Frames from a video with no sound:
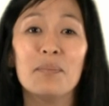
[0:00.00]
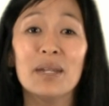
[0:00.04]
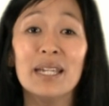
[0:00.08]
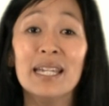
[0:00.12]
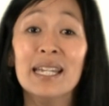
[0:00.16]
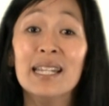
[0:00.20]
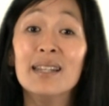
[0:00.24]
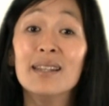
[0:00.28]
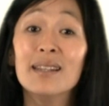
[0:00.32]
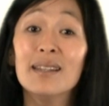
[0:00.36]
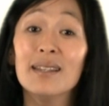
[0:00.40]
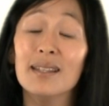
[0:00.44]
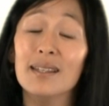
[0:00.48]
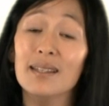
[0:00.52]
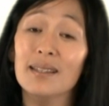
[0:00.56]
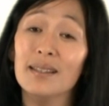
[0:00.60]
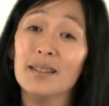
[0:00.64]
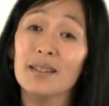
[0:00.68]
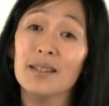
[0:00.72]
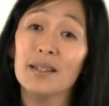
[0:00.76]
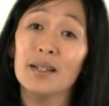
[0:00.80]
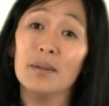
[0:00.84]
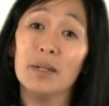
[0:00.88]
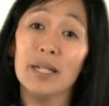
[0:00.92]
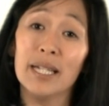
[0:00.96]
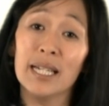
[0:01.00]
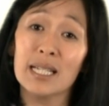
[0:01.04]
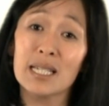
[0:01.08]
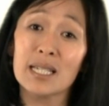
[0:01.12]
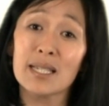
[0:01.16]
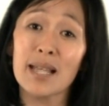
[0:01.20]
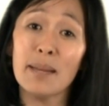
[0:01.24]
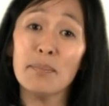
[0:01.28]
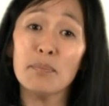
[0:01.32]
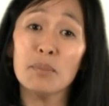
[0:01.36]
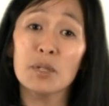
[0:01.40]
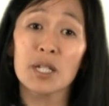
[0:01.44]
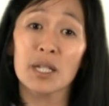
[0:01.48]
In the
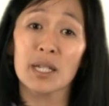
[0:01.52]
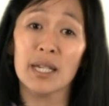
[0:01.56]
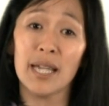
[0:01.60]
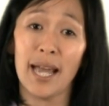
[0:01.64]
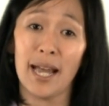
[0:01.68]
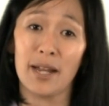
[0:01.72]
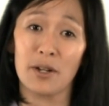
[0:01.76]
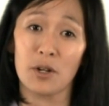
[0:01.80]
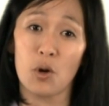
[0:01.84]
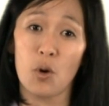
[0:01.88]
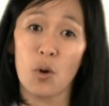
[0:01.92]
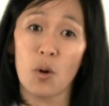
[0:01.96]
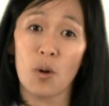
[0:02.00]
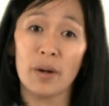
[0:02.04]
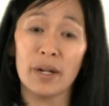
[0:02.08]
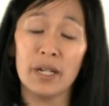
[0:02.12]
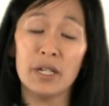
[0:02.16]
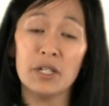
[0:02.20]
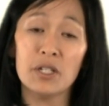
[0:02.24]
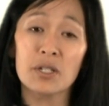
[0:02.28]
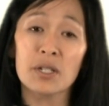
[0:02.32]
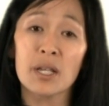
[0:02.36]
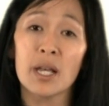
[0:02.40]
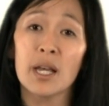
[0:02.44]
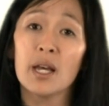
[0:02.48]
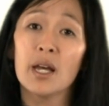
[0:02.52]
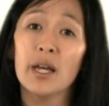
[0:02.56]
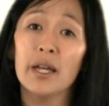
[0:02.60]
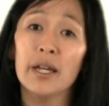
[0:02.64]
exempt categories,